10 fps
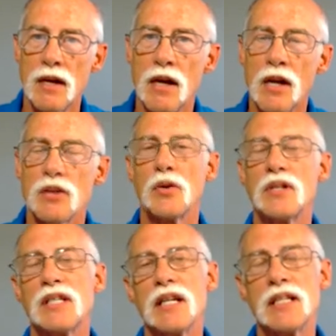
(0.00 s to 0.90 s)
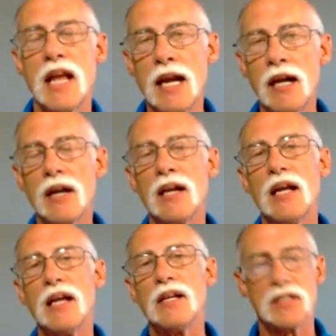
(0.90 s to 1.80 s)
So he says here
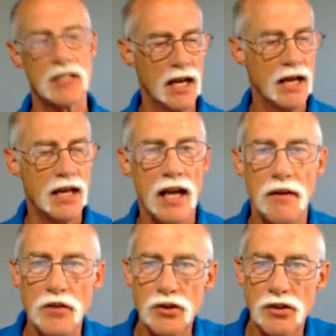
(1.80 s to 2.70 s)
is, if you,